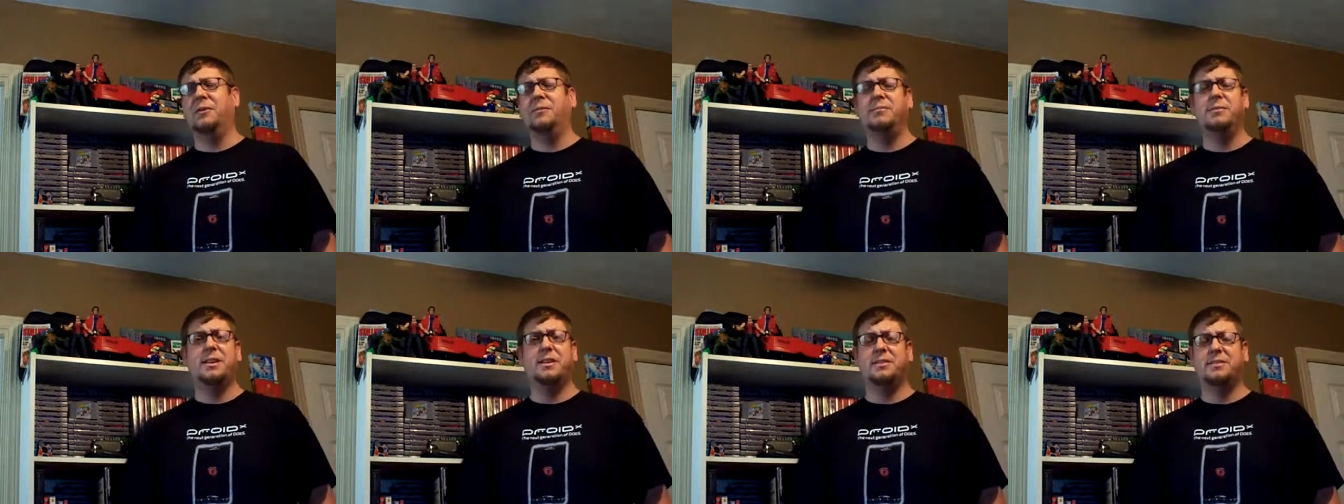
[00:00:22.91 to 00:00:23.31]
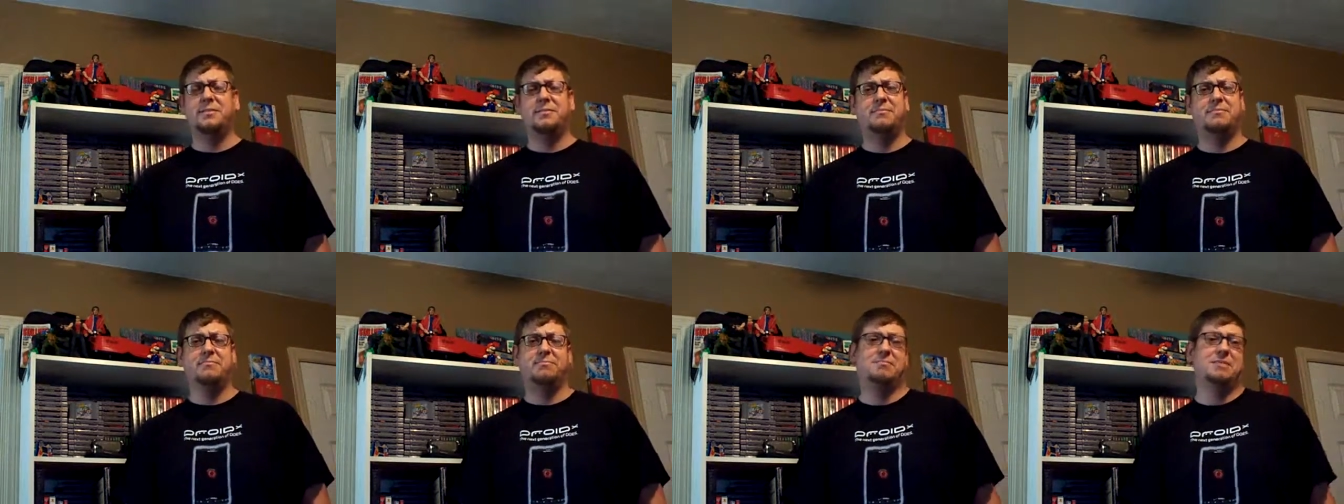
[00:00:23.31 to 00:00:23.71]
that's
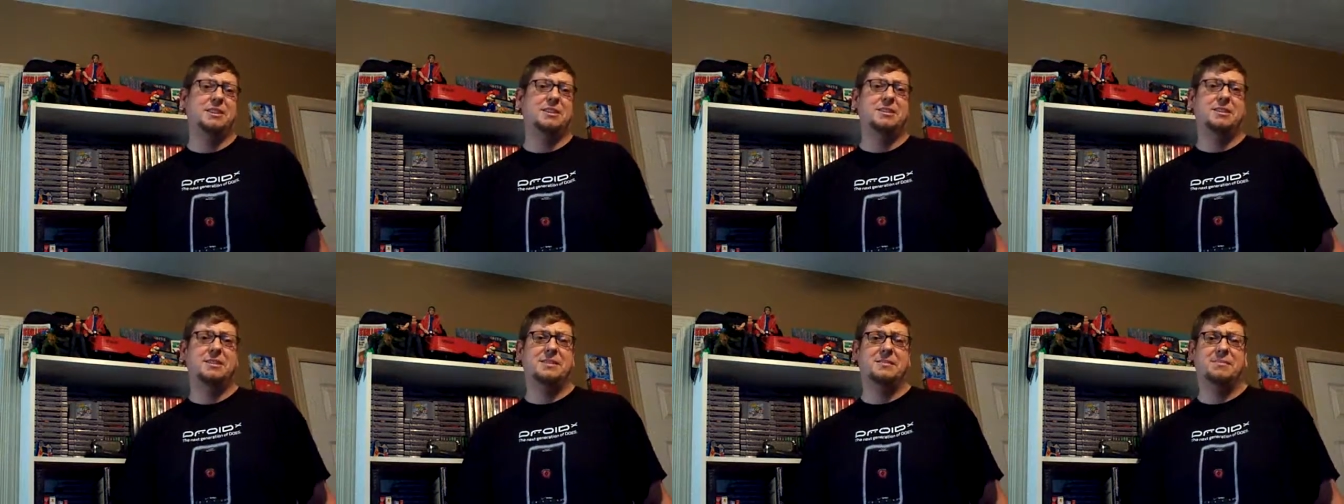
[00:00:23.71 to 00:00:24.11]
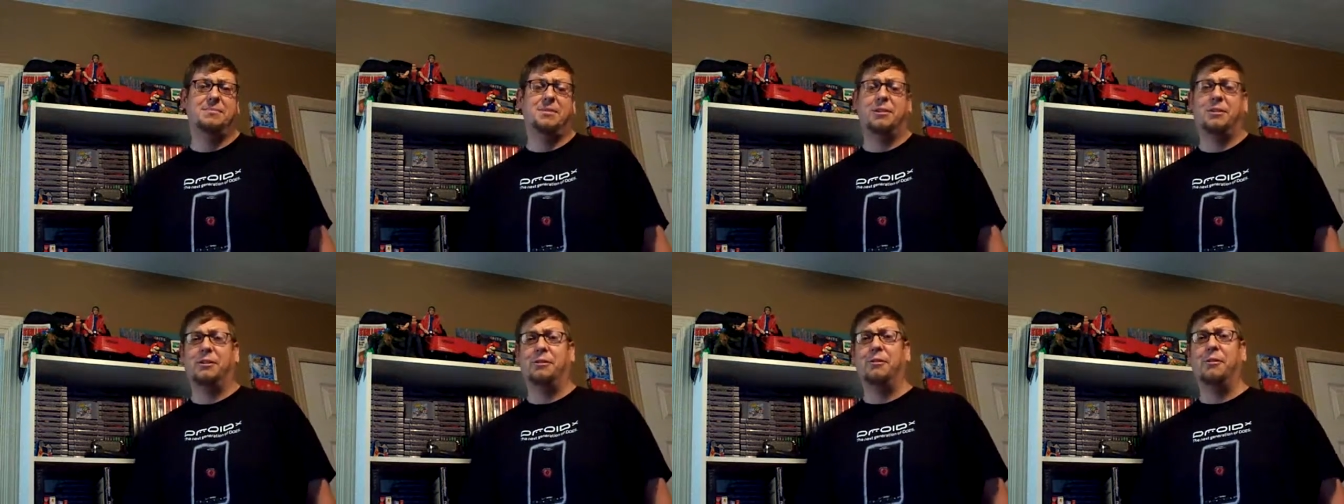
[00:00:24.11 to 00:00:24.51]
just
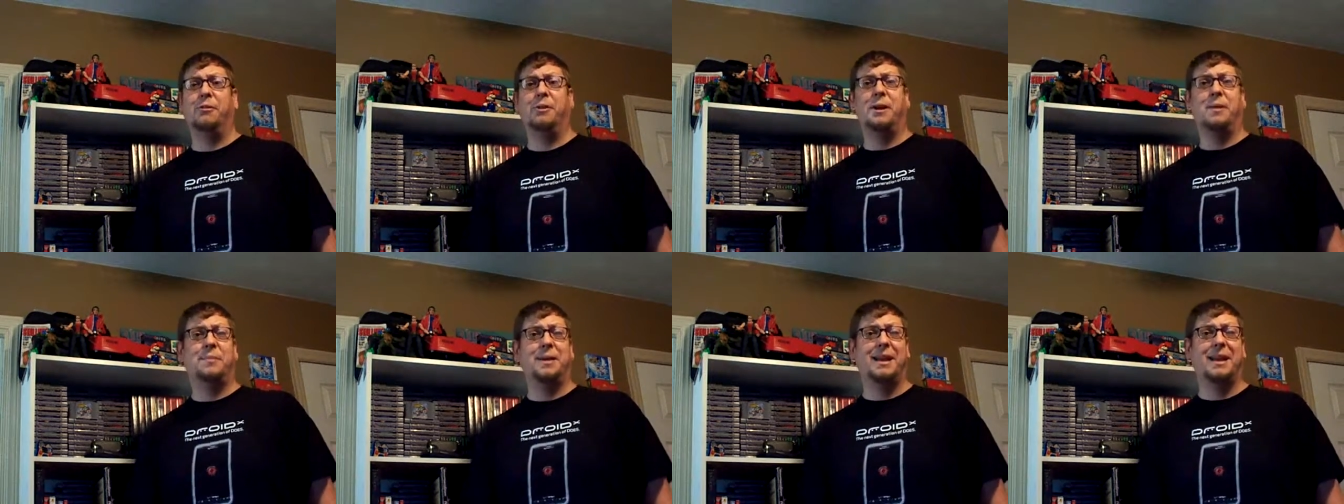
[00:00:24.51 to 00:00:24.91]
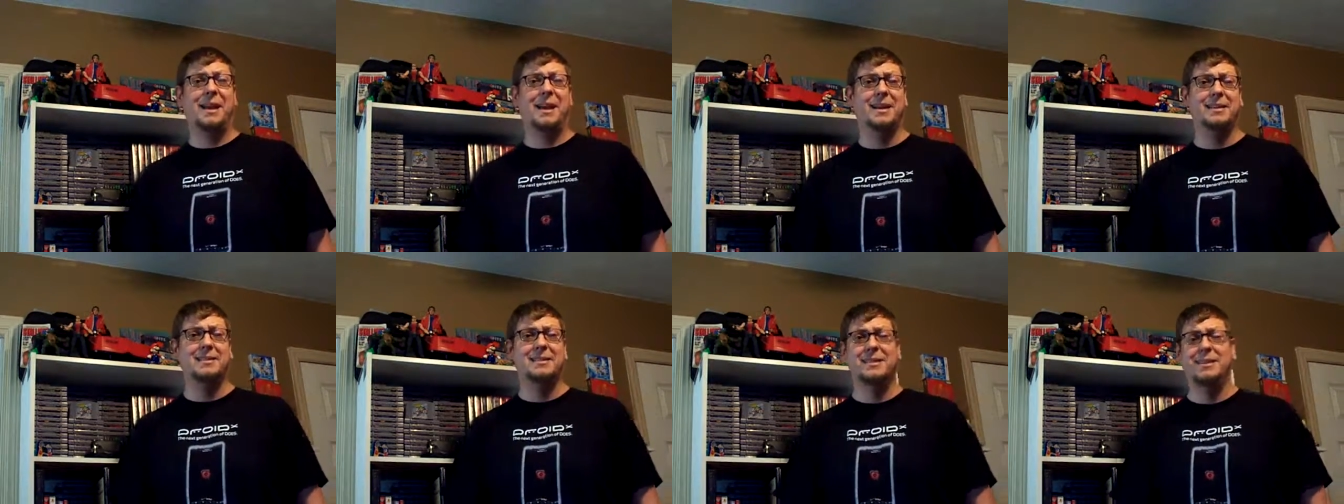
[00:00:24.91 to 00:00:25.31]
part of growing up, I
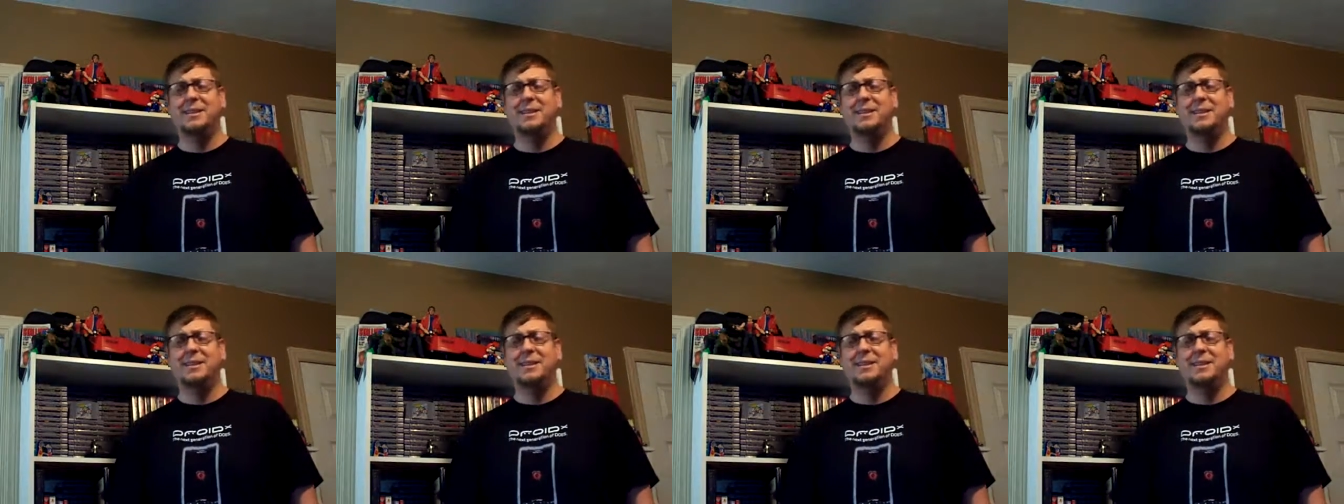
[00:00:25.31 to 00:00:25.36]
guess.